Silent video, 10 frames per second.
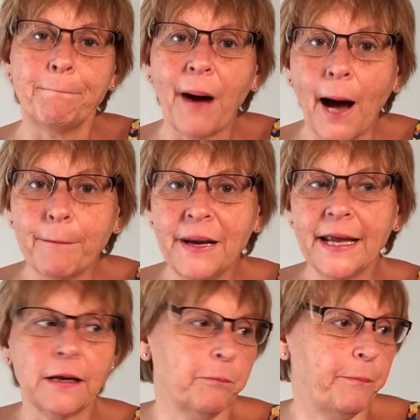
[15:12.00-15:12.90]

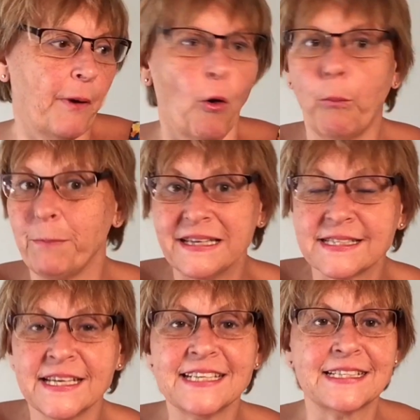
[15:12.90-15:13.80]
public or
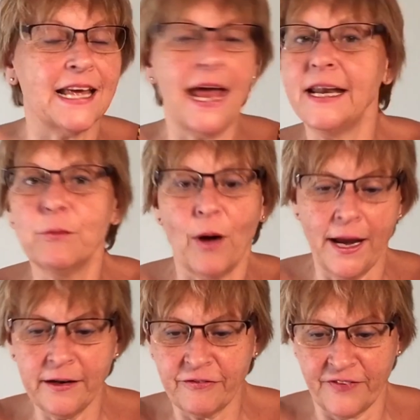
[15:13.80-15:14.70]
business,
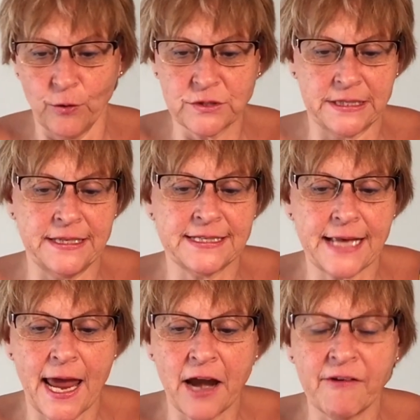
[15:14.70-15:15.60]
any field in this
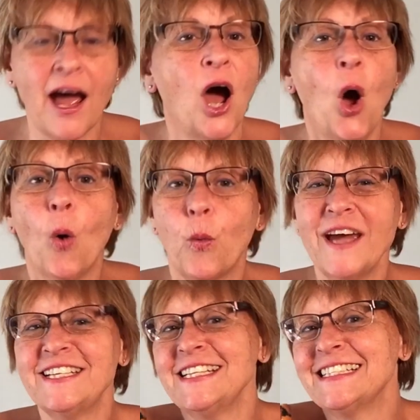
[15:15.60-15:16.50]
area.
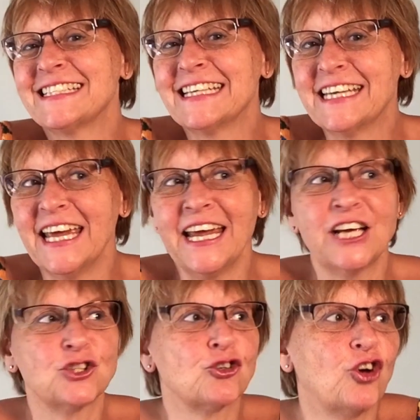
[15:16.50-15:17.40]
Weddings,
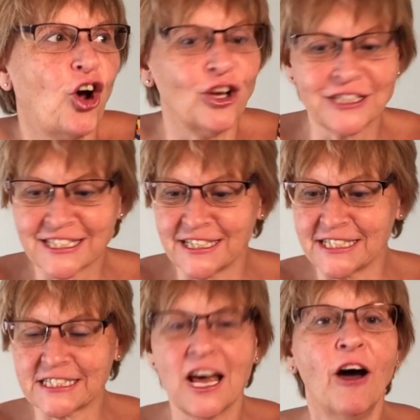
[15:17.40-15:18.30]
gigs,
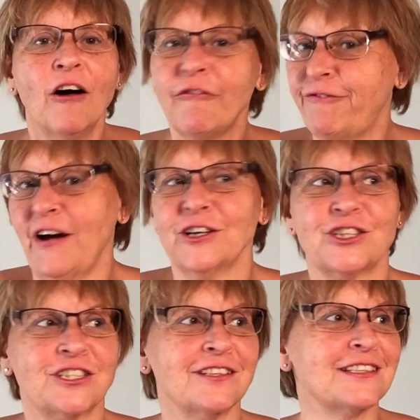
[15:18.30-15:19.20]
concerts,
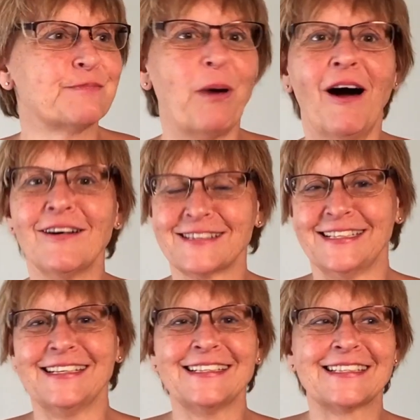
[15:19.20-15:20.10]
functions,
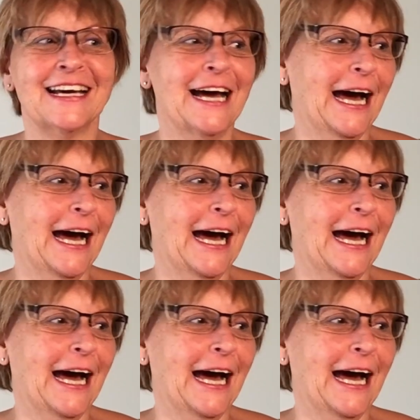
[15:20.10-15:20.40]
parties,